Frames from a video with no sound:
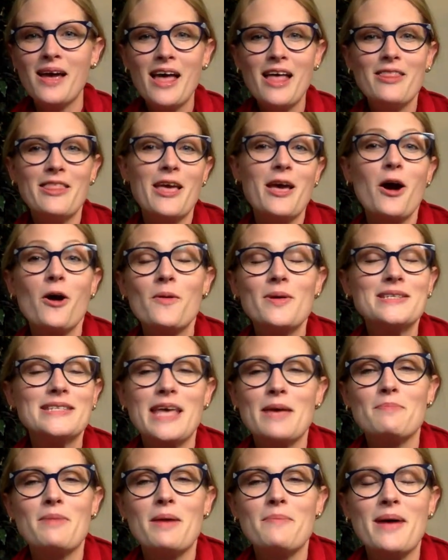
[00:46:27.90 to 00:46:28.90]
They always
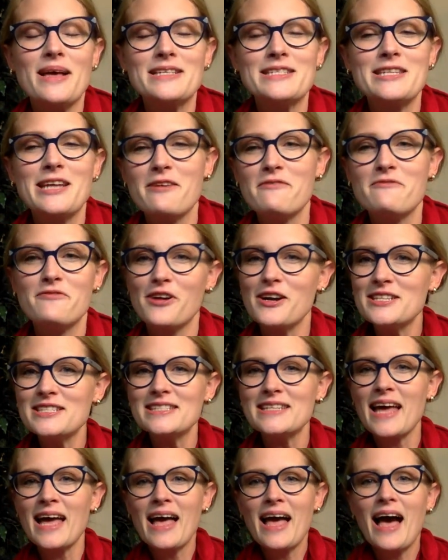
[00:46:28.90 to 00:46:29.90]
get my best stuff
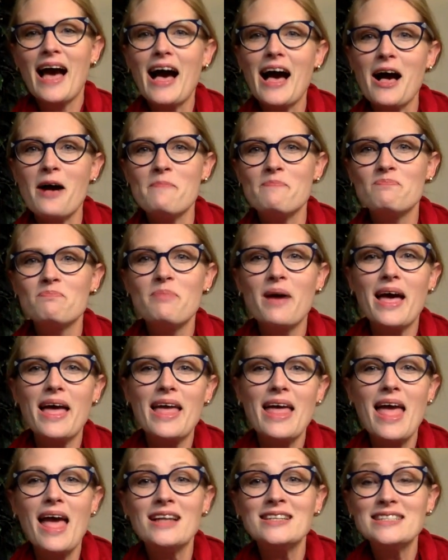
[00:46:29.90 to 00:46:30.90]
first.
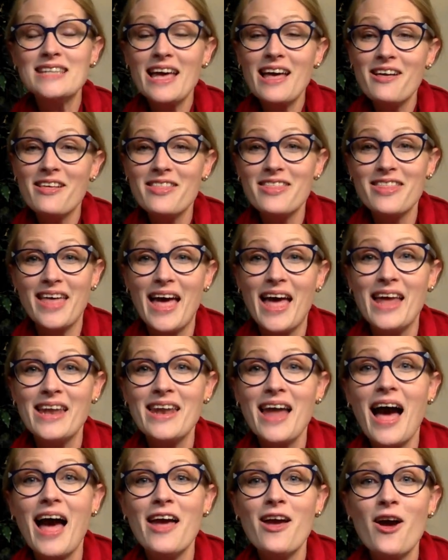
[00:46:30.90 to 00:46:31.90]
But until then,
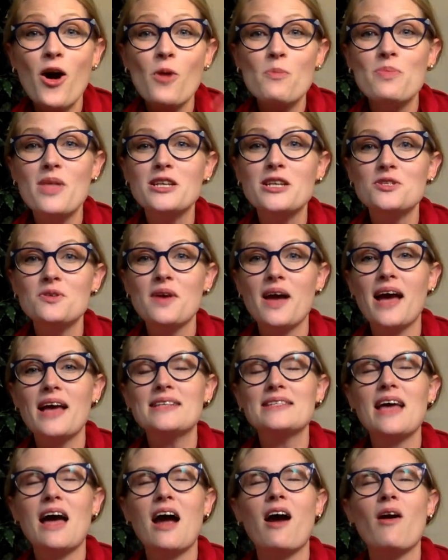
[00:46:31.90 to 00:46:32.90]
I hope that you
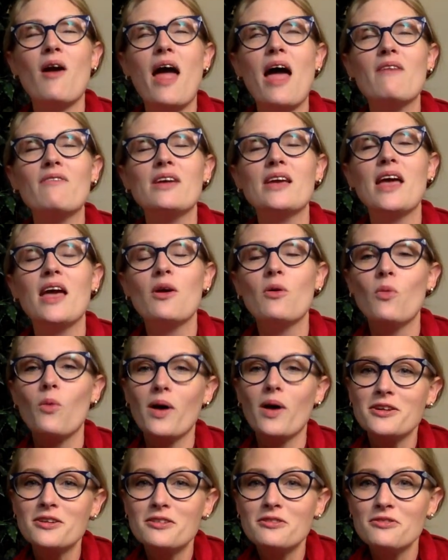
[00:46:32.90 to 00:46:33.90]
guys are having a
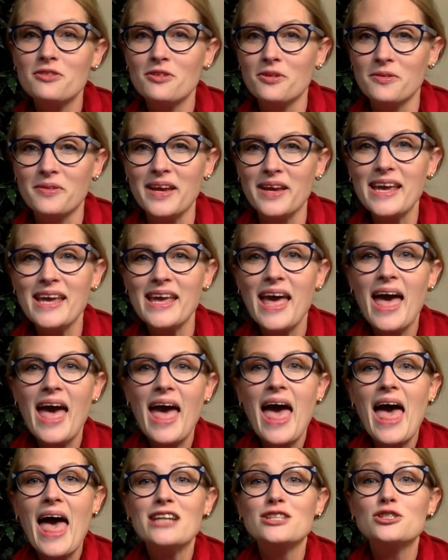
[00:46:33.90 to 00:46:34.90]
wonderful week
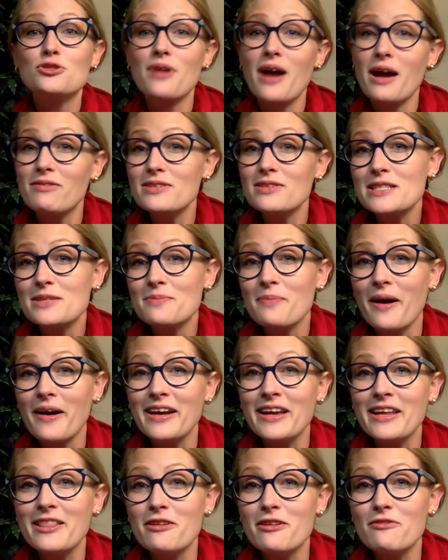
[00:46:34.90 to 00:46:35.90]
and travel smart
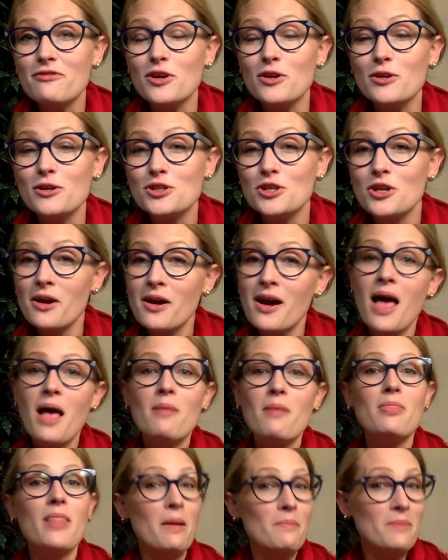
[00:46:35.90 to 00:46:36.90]
in the future.
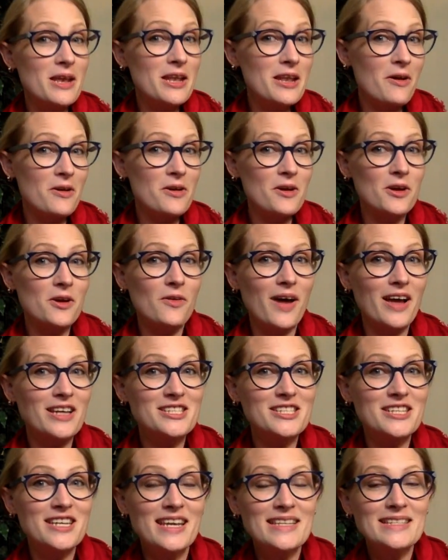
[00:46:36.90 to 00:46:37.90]
Let me know your
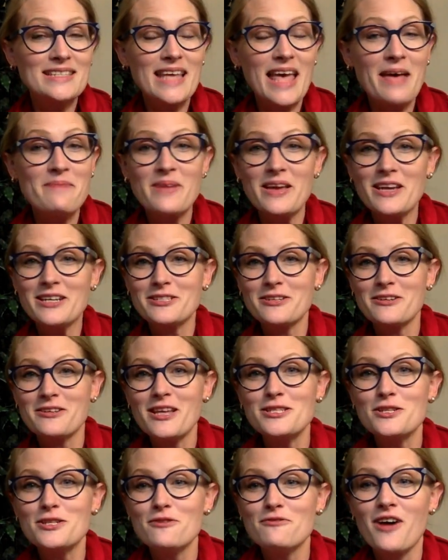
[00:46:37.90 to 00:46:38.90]
questions and make sure
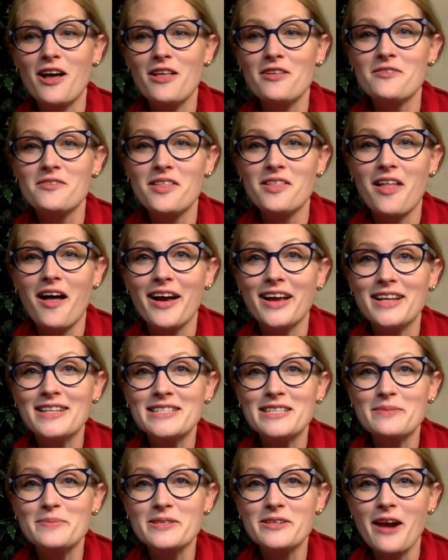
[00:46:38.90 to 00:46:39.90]
that you follow along and
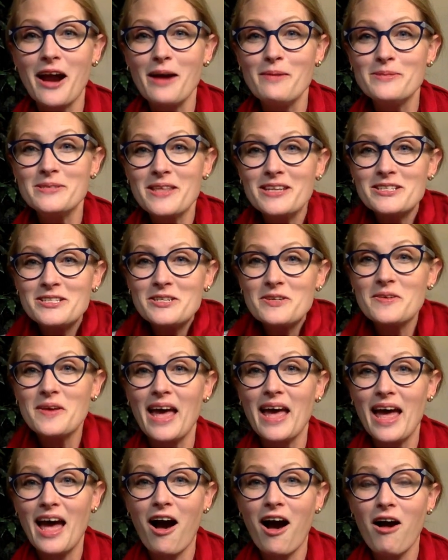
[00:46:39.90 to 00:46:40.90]
subscribe so that you
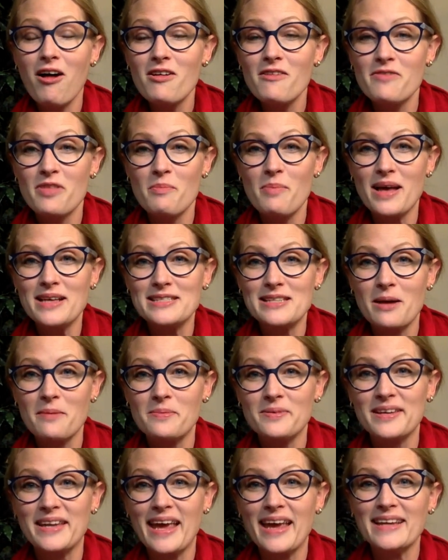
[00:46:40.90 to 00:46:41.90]
get all of the best
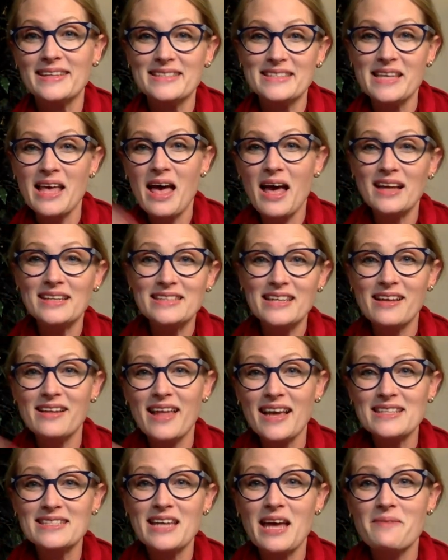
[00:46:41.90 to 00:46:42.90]
updates. Until
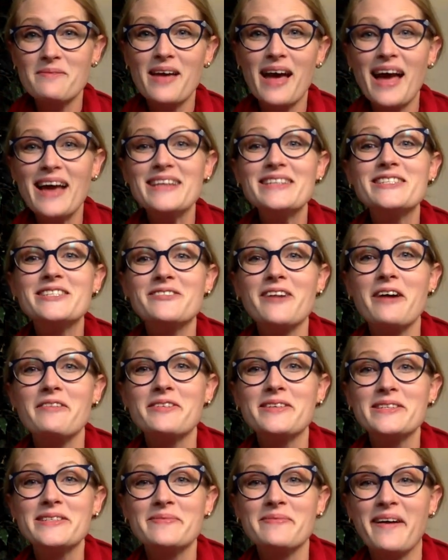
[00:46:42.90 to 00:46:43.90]
next time, guys, travel
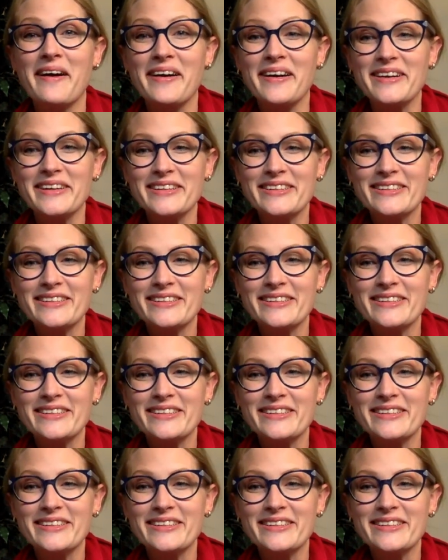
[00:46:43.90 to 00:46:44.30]
smart.